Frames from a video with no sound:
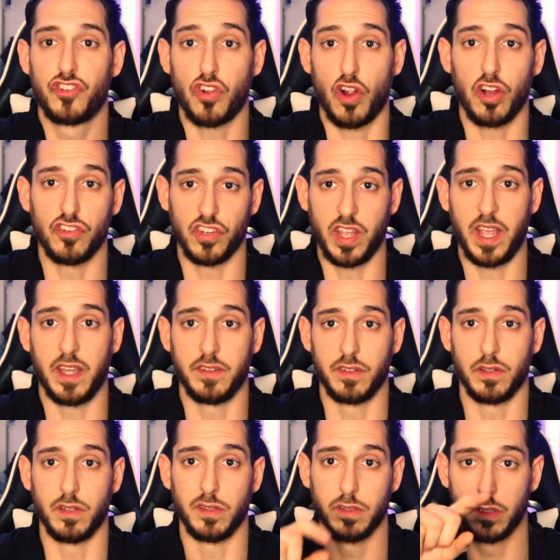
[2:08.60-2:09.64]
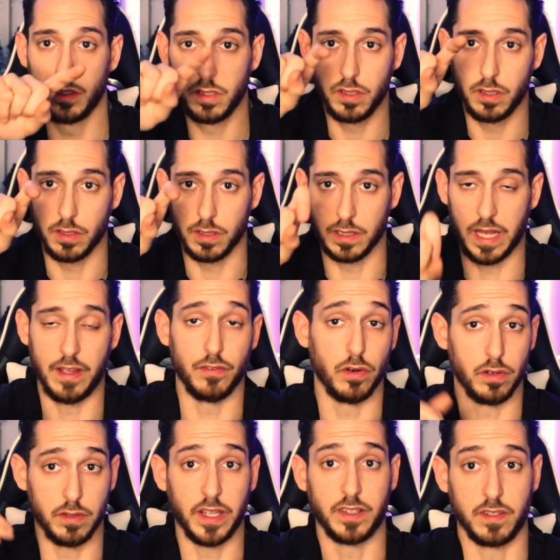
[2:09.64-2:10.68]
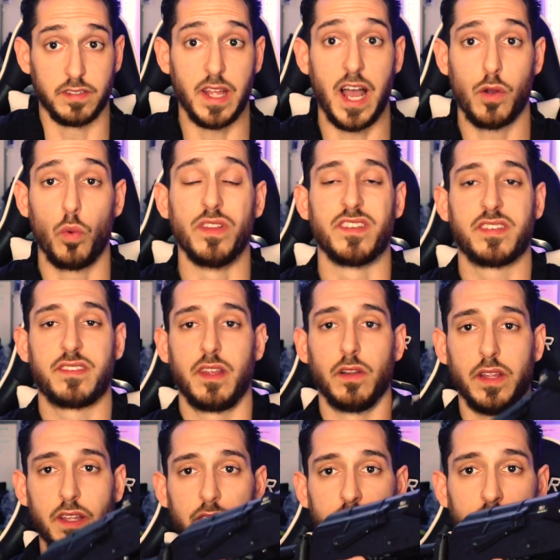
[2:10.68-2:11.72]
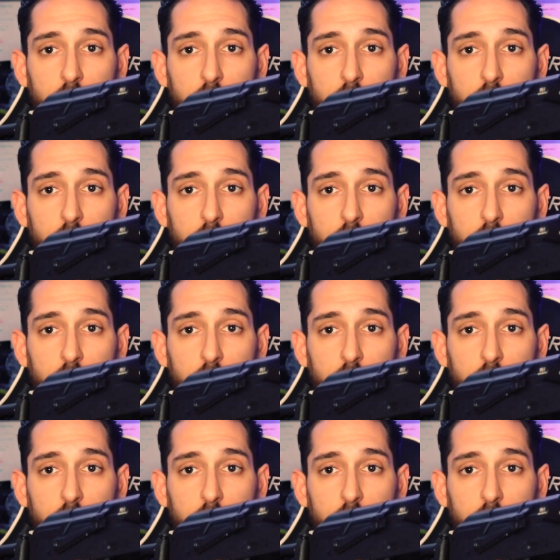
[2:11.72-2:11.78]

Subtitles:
charging handle lever. Like, the stock one's still in